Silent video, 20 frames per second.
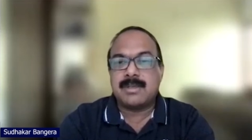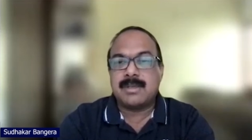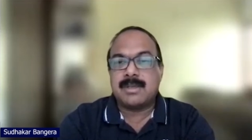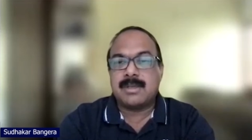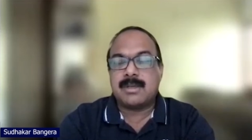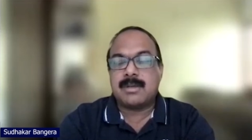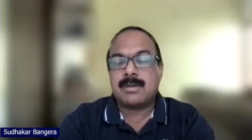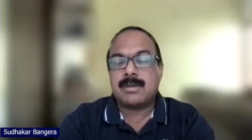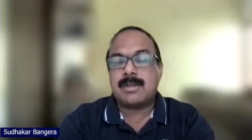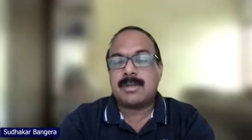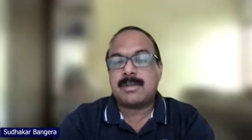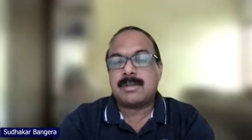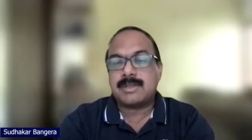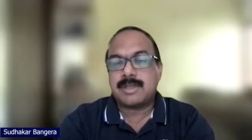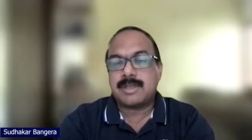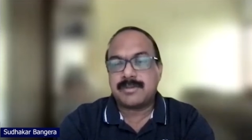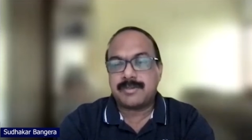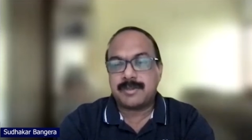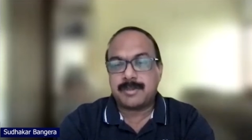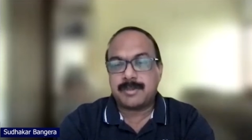or a
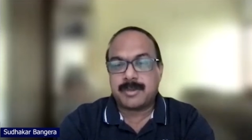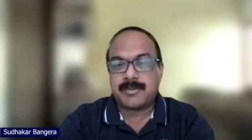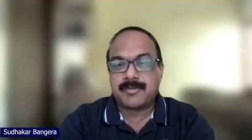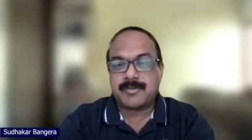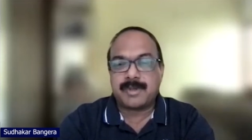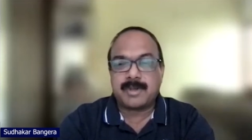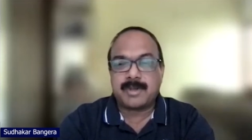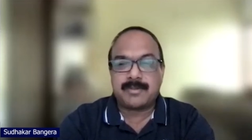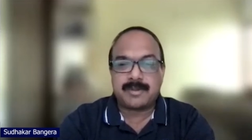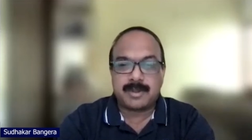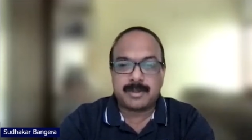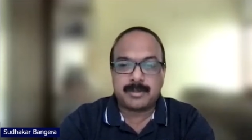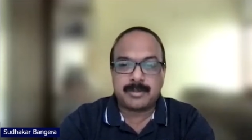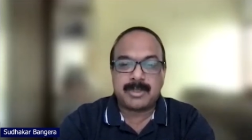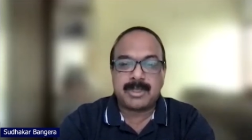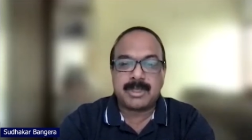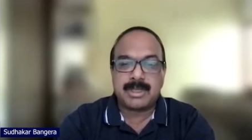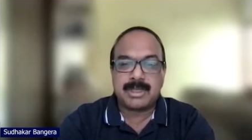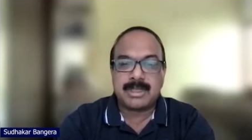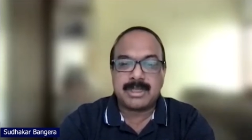safety profile from
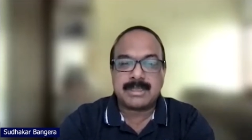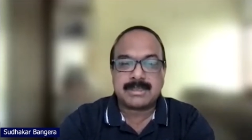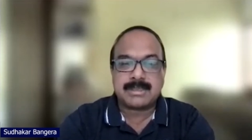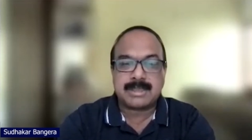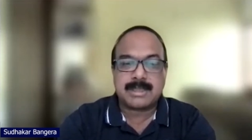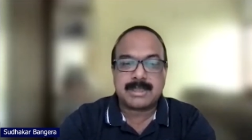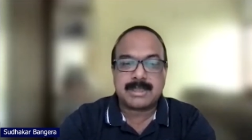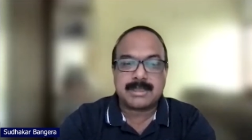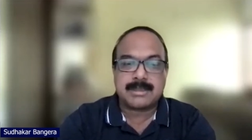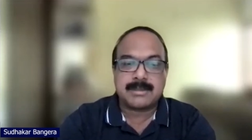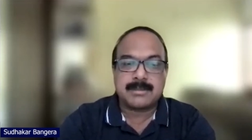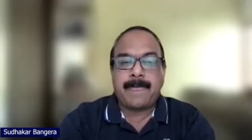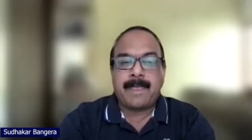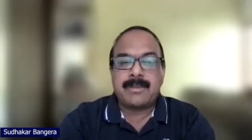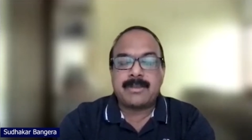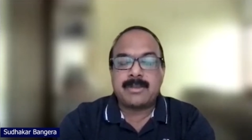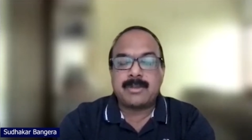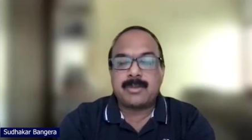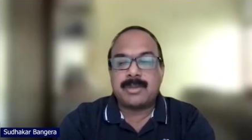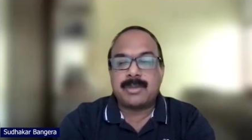the earlier studies
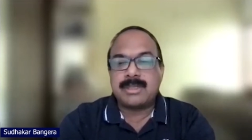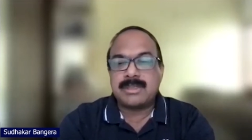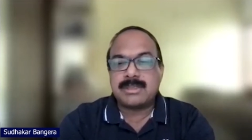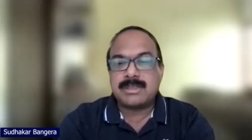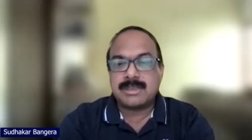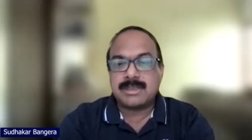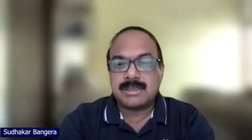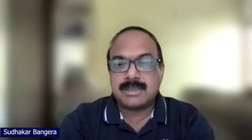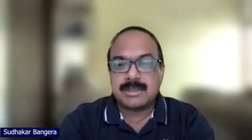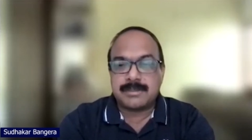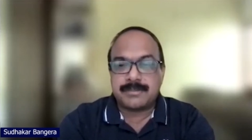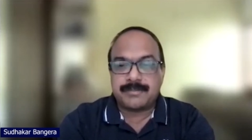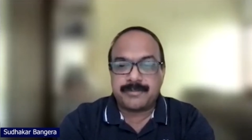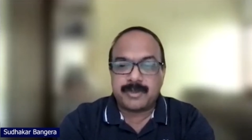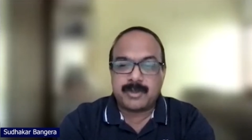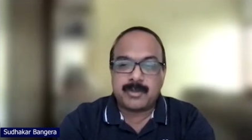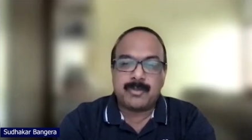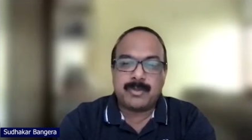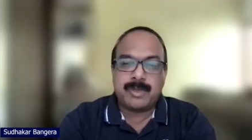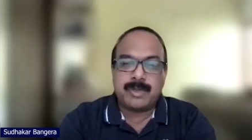so once, uh,
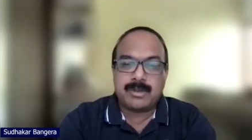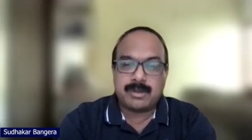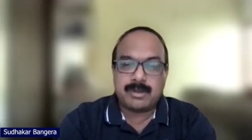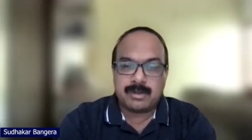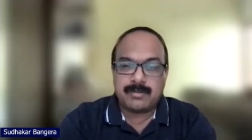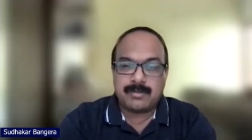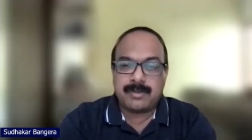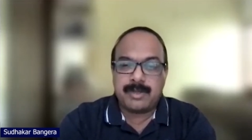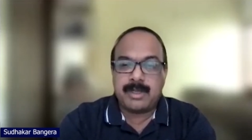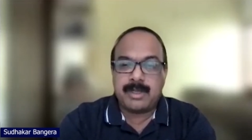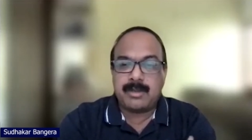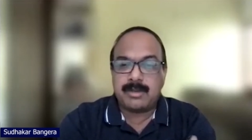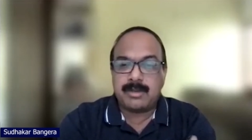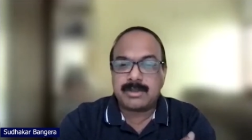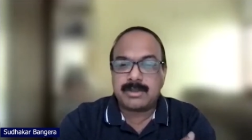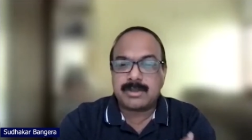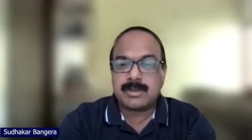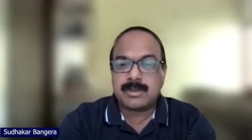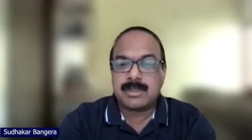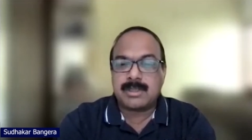so we we
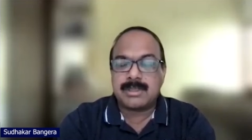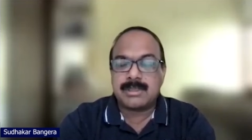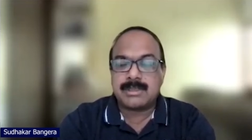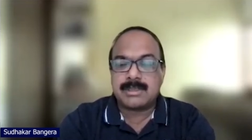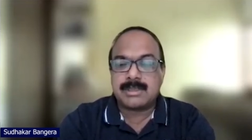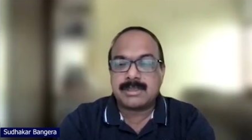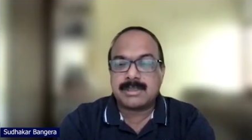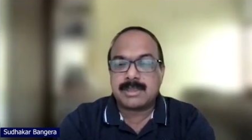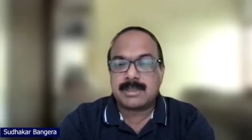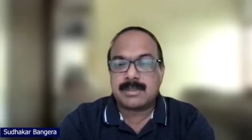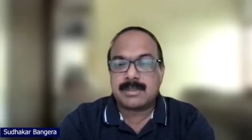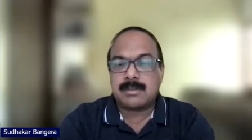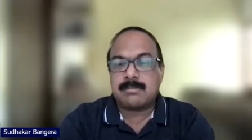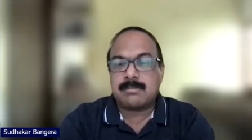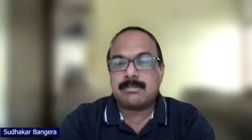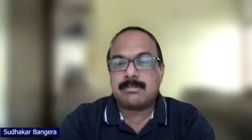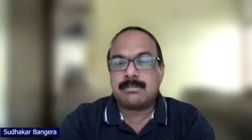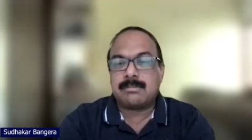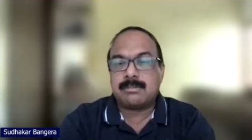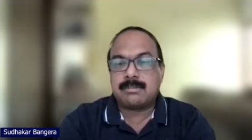also call this as a
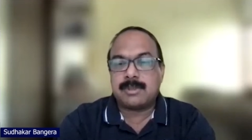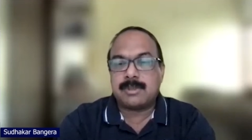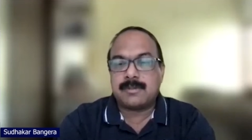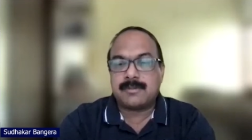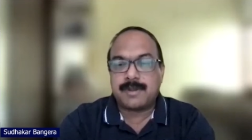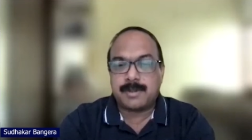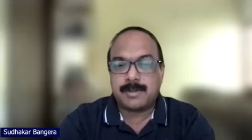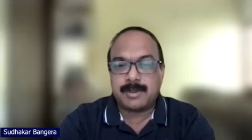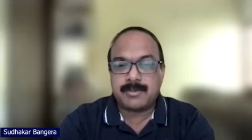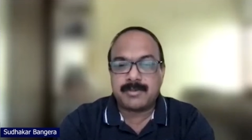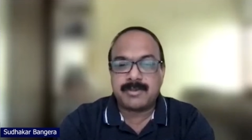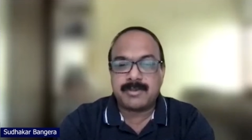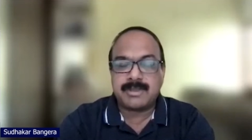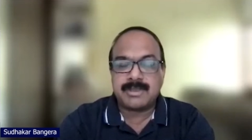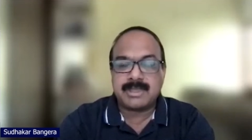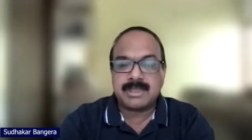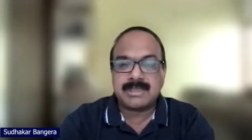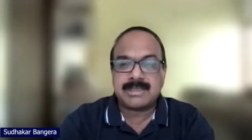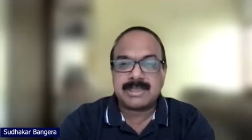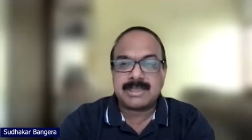
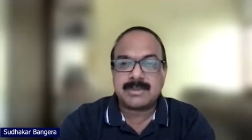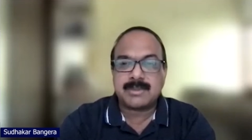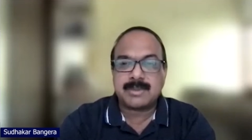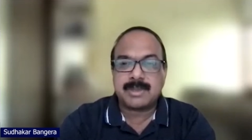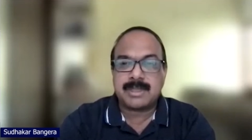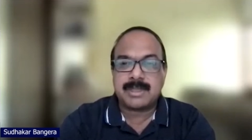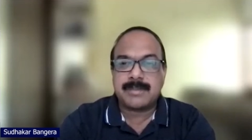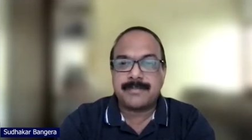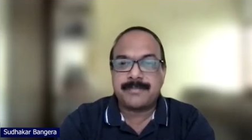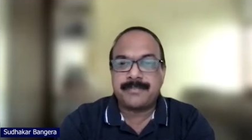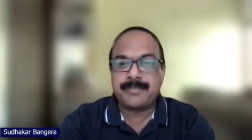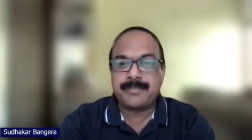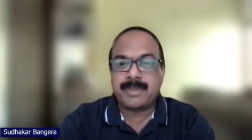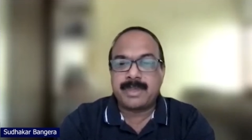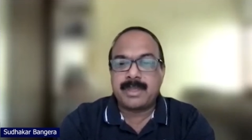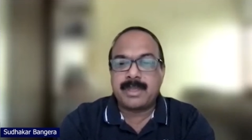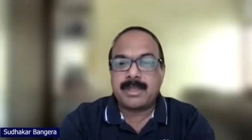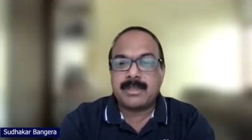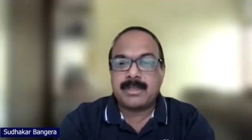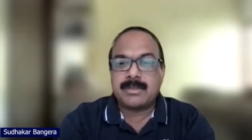pharmacovigilance as well.
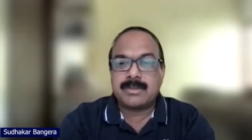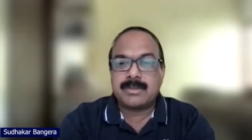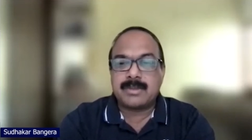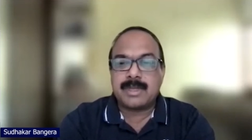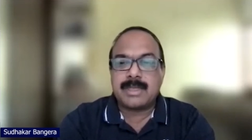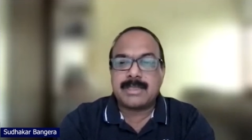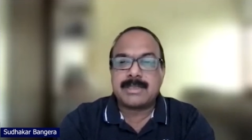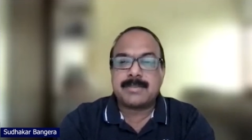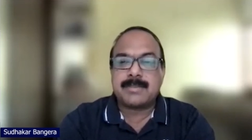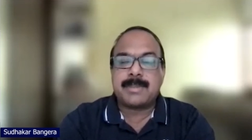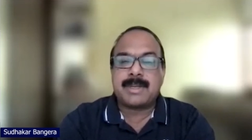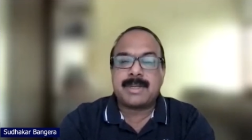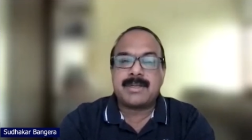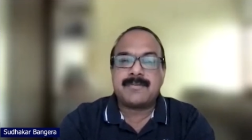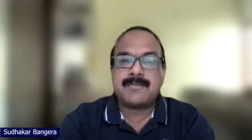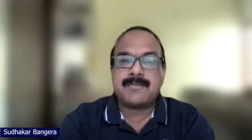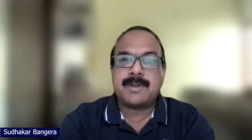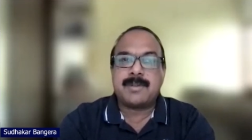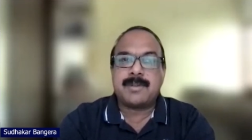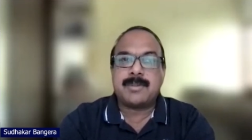So as a part
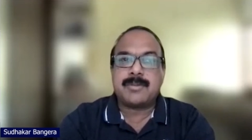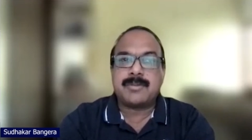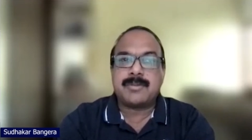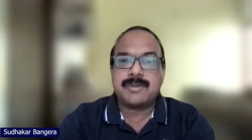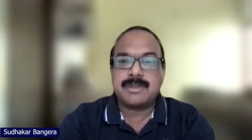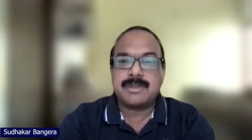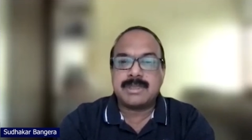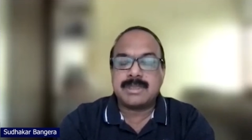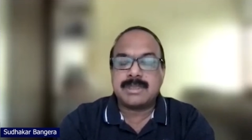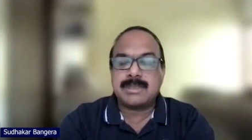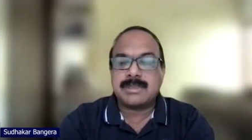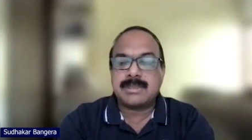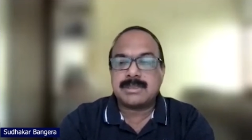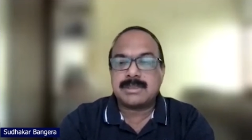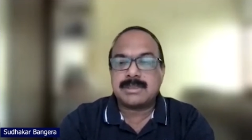of pharmacovigilance,